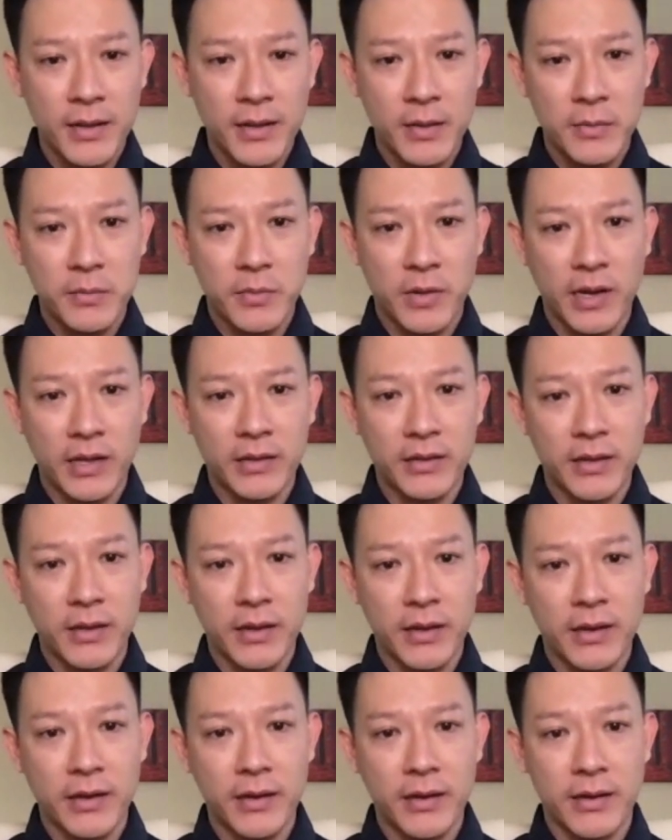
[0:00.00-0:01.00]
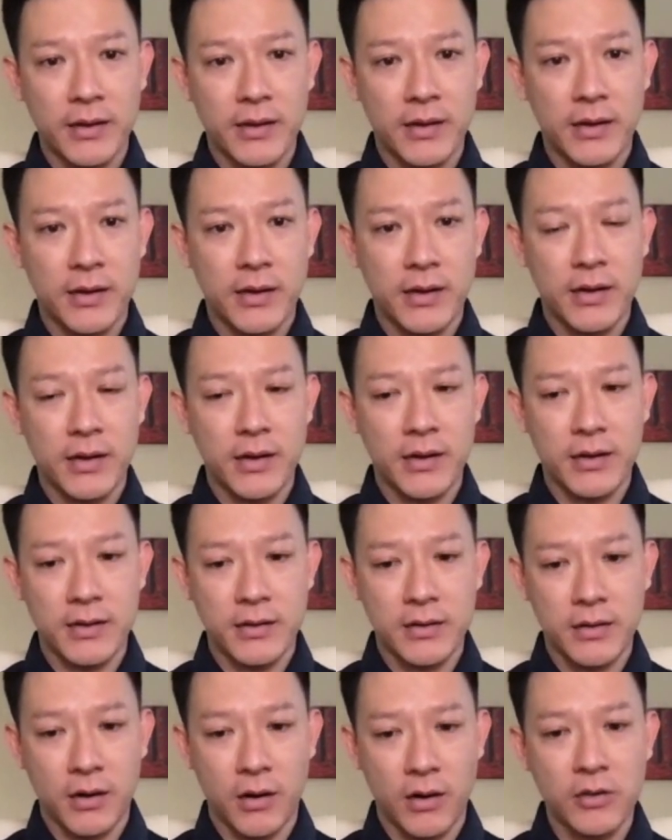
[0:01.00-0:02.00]
Right. But I think uh,
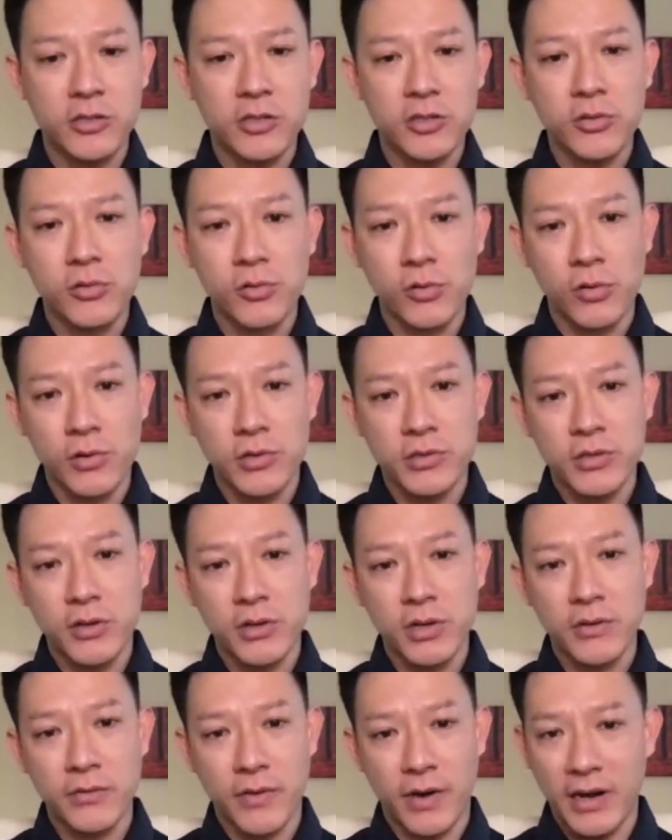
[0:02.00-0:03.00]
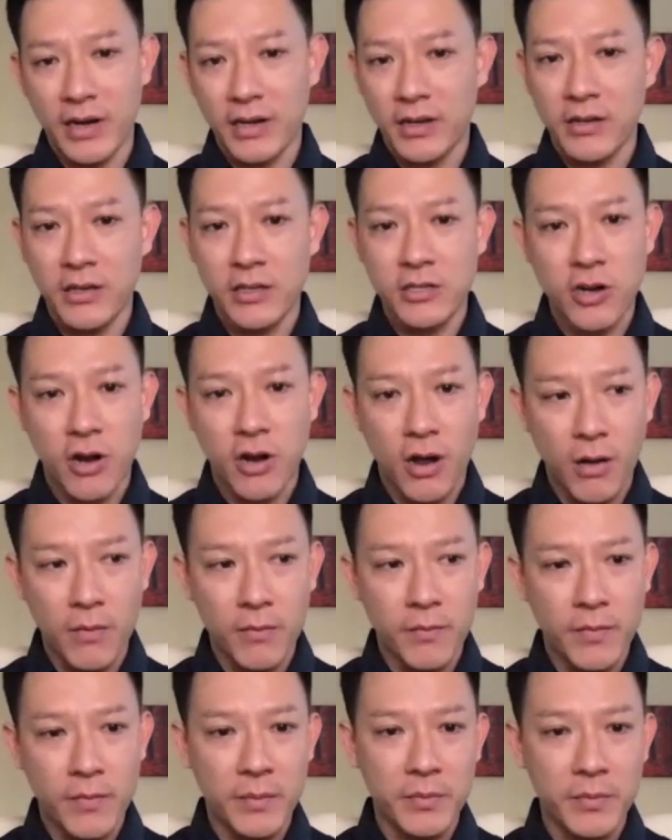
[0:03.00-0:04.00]
our school is doing a very good
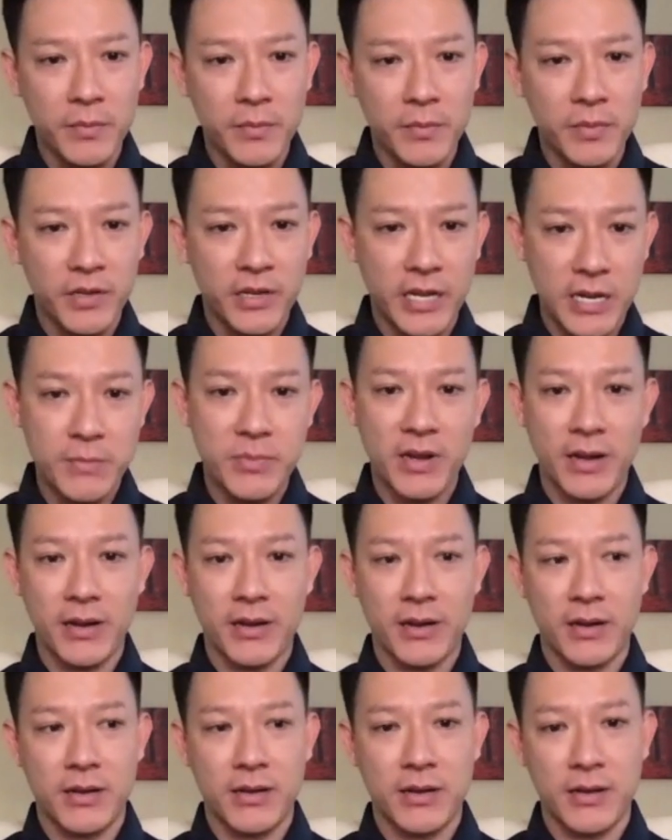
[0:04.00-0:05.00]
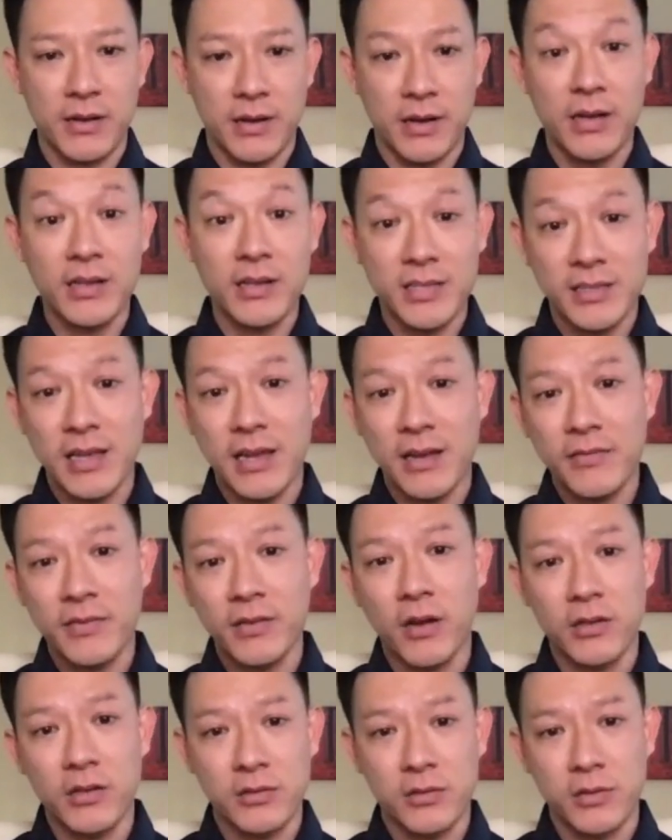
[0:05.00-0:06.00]
job at keeping us safe and
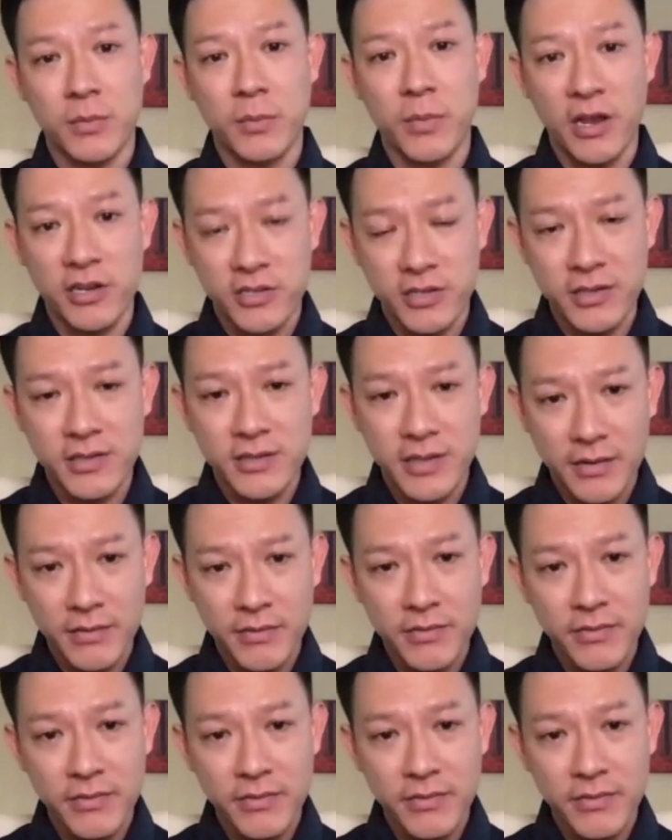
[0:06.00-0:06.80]
also the patient safe.